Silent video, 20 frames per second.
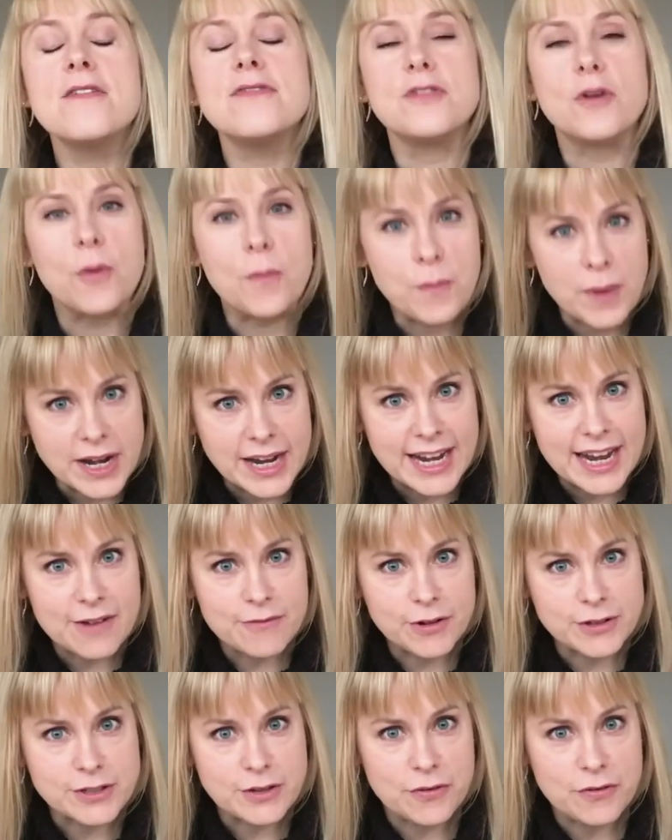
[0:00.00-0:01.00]
There are many
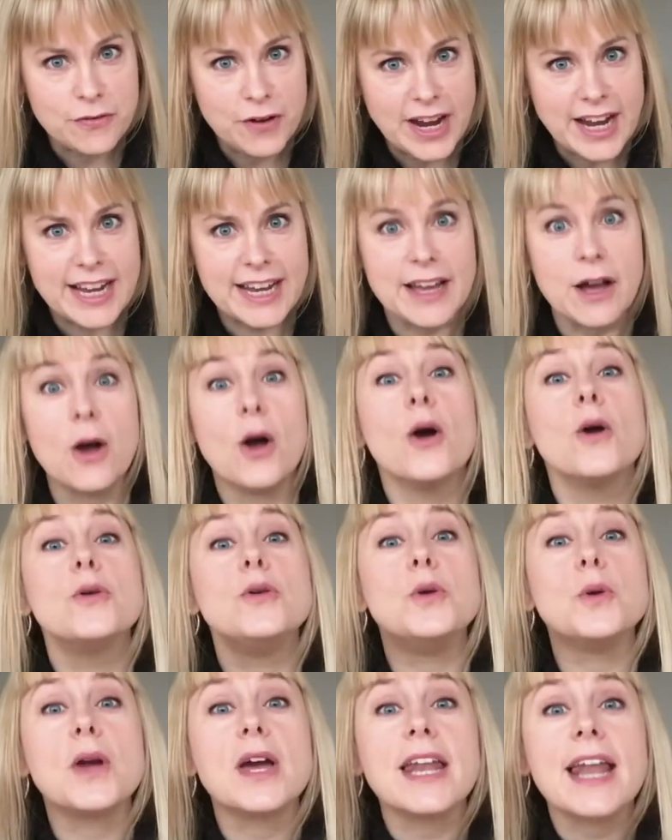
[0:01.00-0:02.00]
levels of failure.
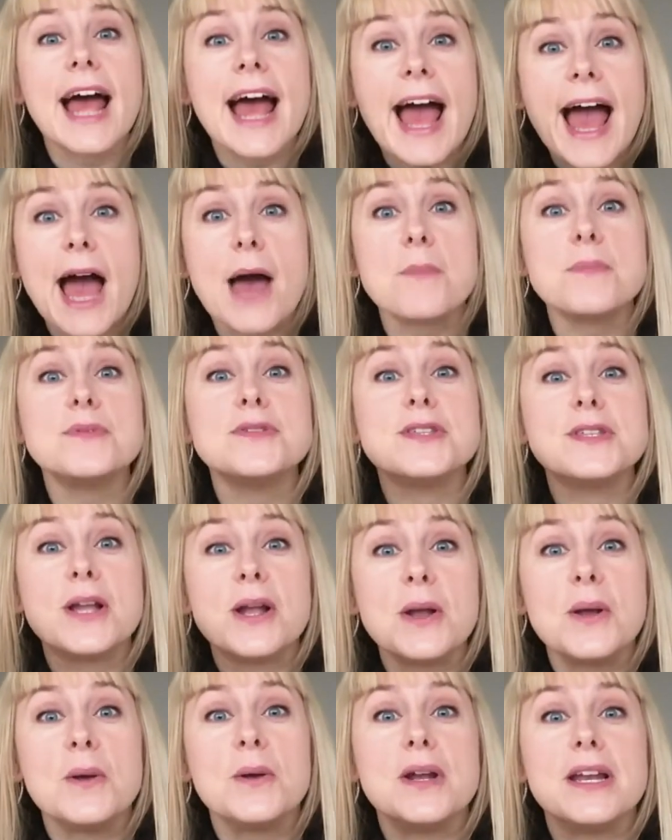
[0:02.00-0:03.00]
You can
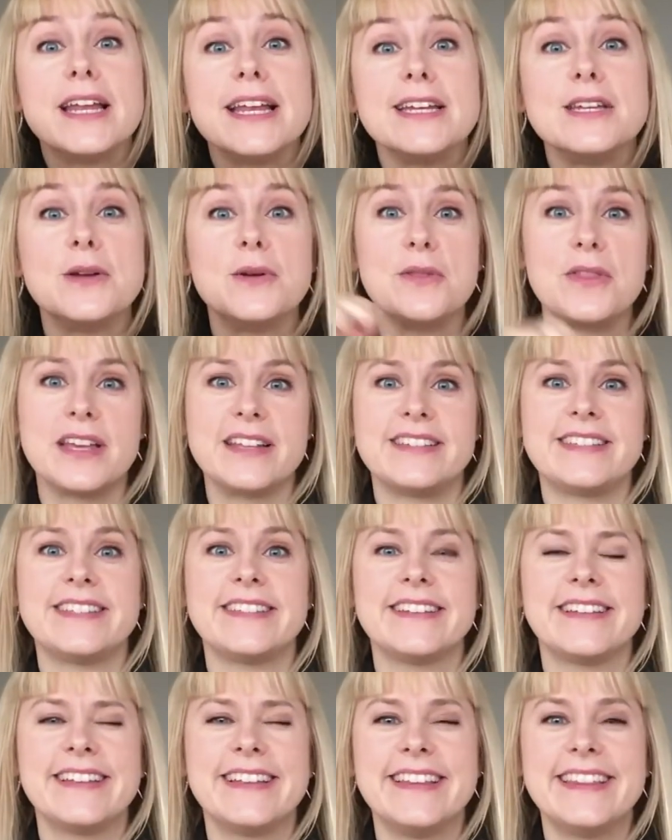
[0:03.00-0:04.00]
absolutely do this.
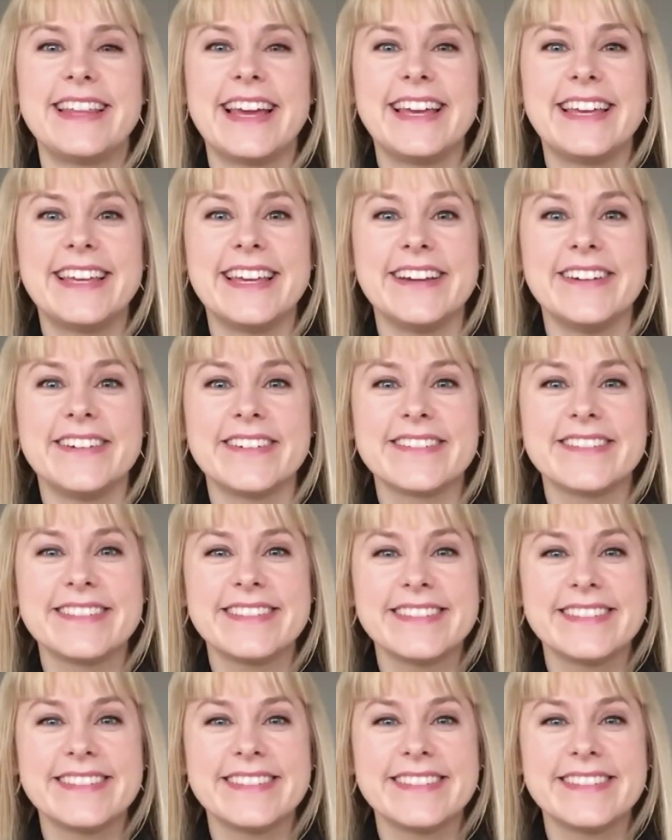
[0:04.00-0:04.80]
Thank you.